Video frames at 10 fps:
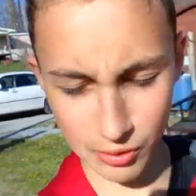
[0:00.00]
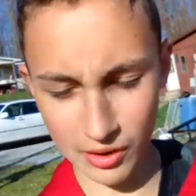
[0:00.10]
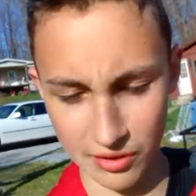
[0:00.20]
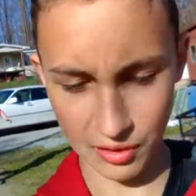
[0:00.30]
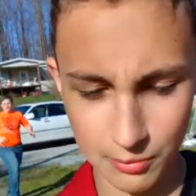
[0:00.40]
you
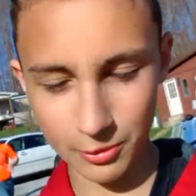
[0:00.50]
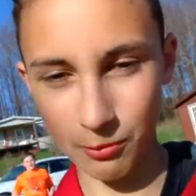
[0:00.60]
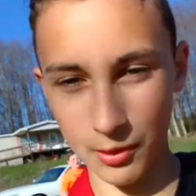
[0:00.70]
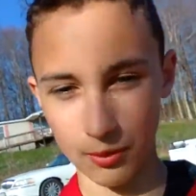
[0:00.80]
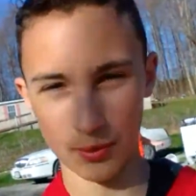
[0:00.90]
guys commented in
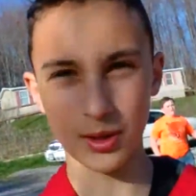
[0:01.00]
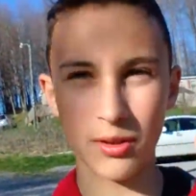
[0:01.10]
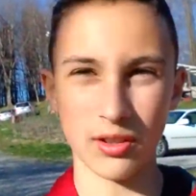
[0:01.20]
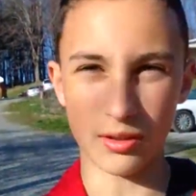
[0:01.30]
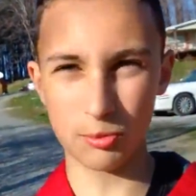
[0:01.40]
one of the
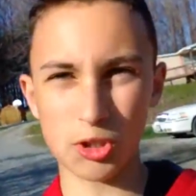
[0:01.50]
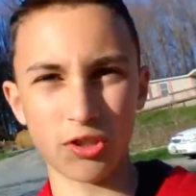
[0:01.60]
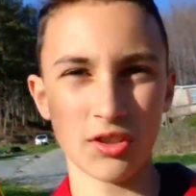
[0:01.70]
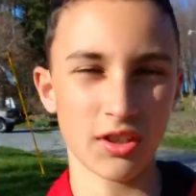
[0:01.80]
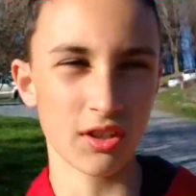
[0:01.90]
videos that you're
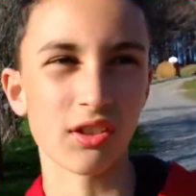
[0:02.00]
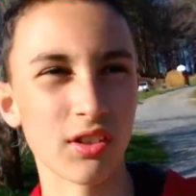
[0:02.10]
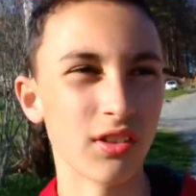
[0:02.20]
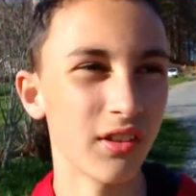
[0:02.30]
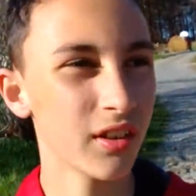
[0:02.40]
Marcus'
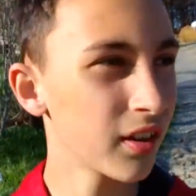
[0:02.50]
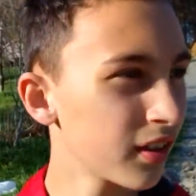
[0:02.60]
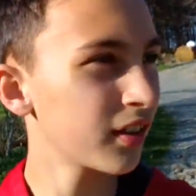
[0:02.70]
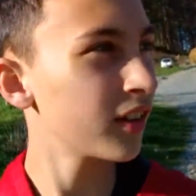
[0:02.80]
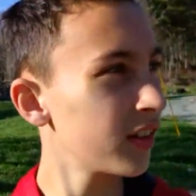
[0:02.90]
cousin.
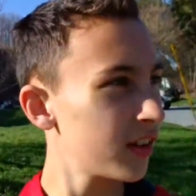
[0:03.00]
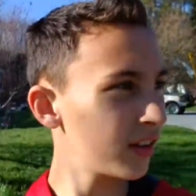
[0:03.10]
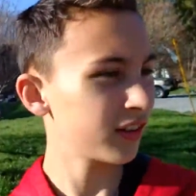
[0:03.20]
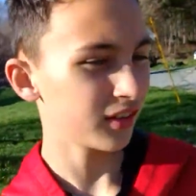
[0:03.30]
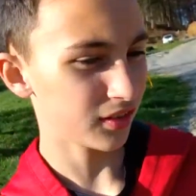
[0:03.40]

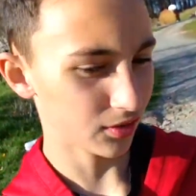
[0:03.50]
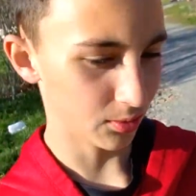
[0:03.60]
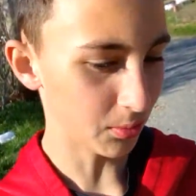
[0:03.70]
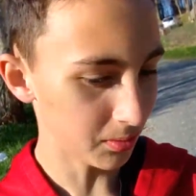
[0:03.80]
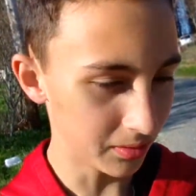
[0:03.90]
So,